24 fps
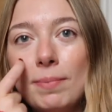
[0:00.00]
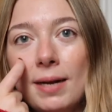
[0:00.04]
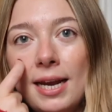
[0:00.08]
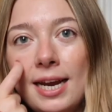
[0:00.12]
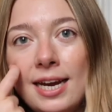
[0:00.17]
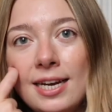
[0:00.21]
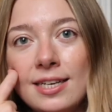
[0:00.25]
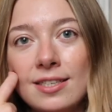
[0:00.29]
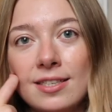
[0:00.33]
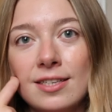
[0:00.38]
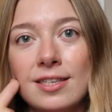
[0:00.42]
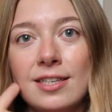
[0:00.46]

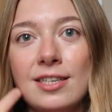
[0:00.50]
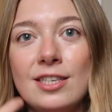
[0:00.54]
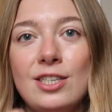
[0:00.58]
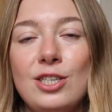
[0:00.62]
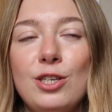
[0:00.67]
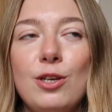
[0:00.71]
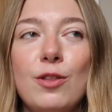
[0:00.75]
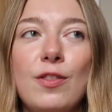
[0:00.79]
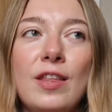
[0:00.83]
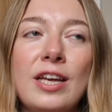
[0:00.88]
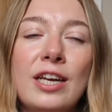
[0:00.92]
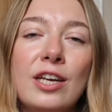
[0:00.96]
blazers,
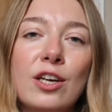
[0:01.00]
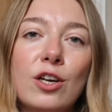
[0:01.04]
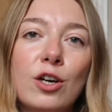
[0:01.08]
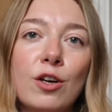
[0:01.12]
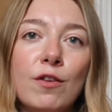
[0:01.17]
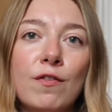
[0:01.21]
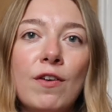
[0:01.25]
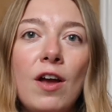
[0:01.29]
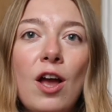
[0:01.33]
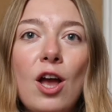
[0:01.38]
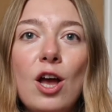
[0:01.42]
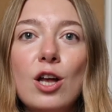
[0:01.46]
you think
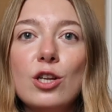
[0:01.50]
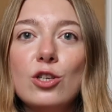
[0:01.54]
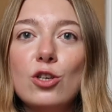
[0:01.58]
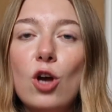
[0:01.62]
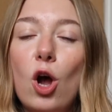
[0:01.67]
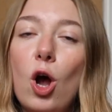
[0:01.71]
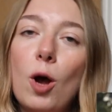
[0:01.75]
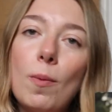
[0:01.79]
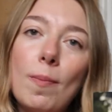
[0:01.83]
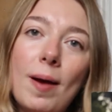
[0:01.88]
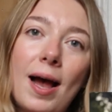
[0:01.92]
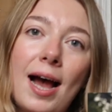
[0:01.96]
of
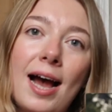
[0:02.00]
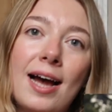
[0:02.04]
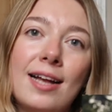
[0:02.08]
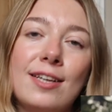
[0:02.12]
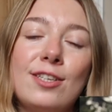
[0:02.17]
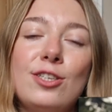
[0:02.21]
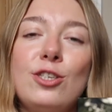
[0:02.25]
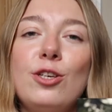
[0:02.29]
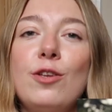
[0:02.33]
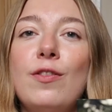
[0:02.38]
top hats,